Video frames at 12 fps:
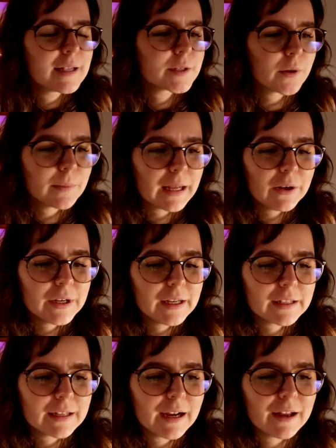So I'm now
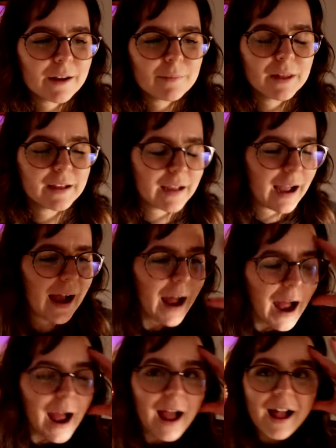looking at that, and I'm like,
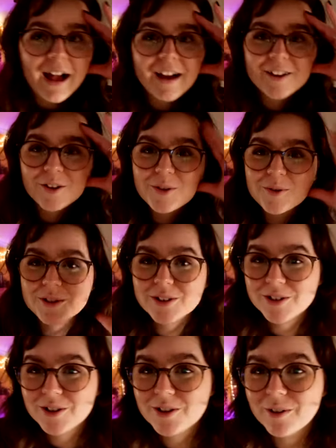I don't know what to
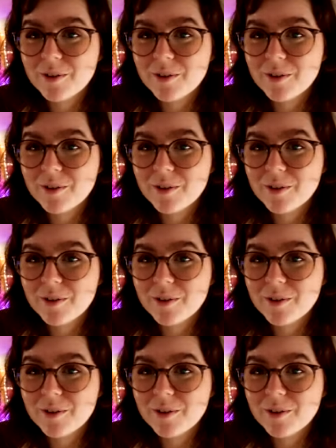do.